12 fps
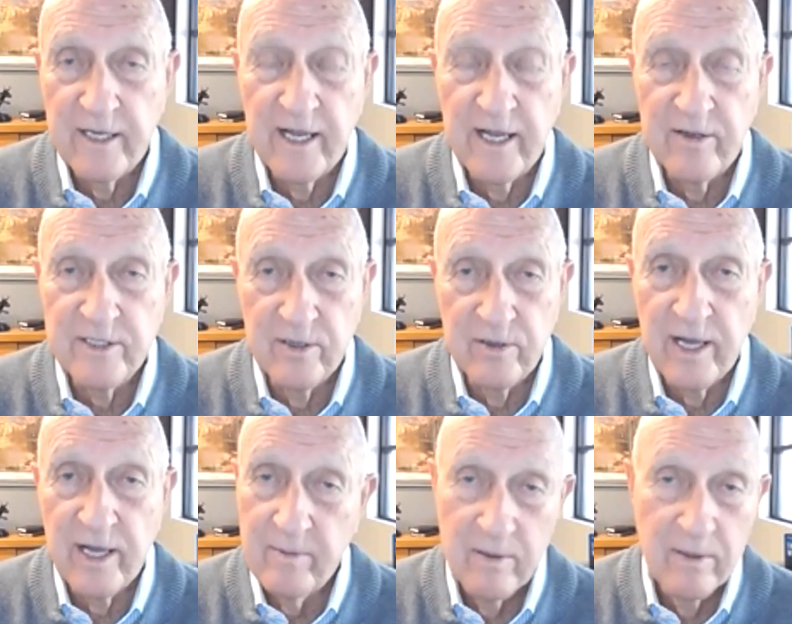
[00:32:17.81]
Sat down
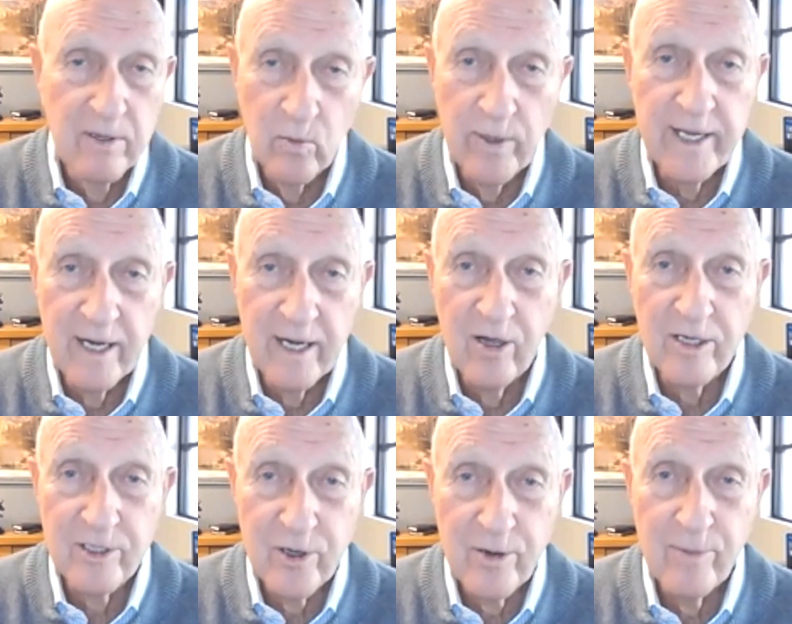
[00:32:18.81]
together and said, okay,
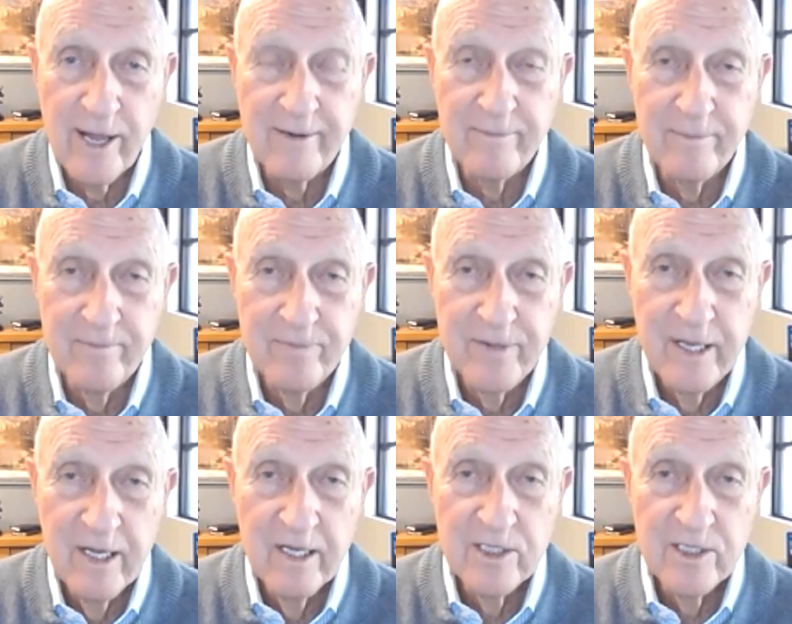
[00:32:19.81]
we need a long-term plan.